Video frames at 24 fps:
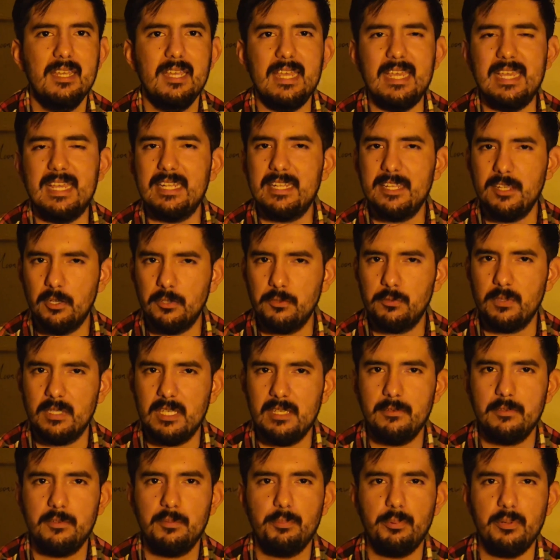And he also
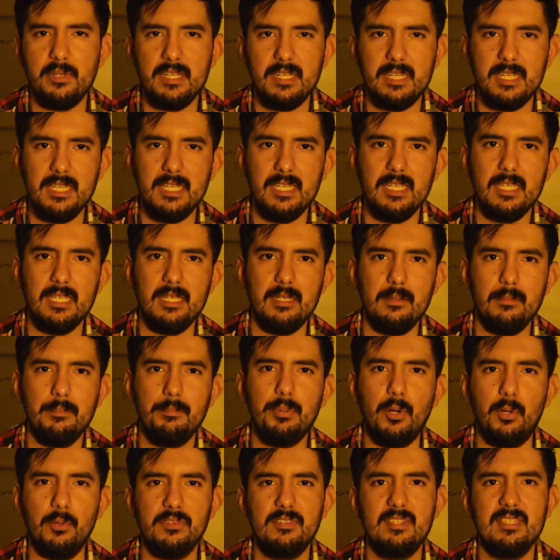gives pretty
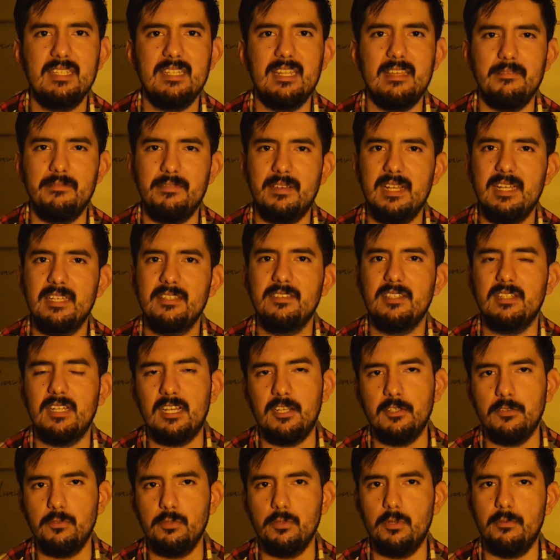potent advice on
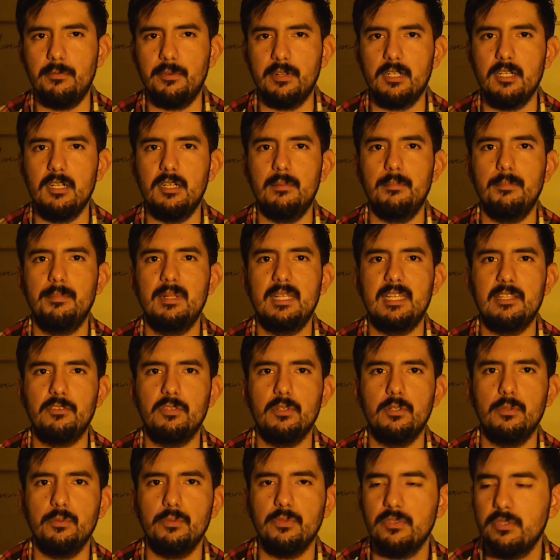how to overcome
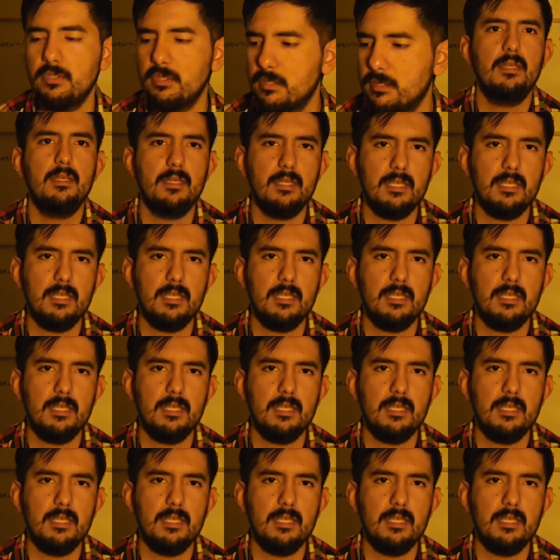plateaus.